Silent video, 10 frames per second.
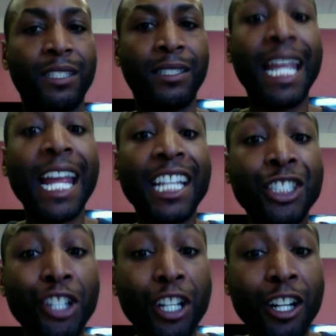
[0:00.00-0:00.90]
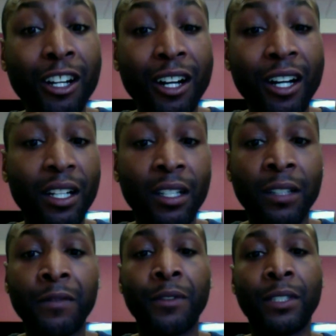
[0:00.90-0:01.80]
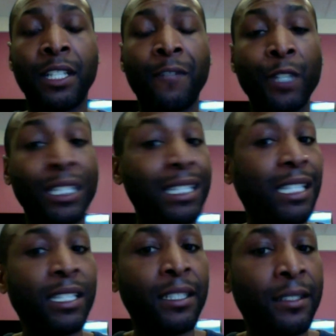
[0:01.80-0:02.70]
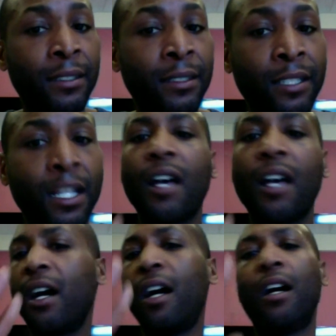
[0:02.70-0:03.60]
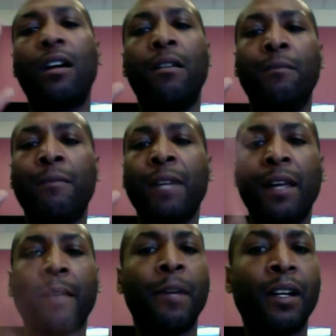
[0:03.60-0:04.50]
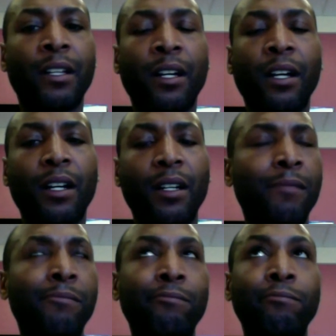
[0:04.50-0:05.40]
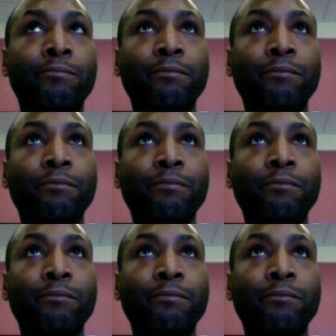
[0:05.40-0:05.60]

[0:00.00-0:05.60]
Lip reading: texture of different linens, um, um,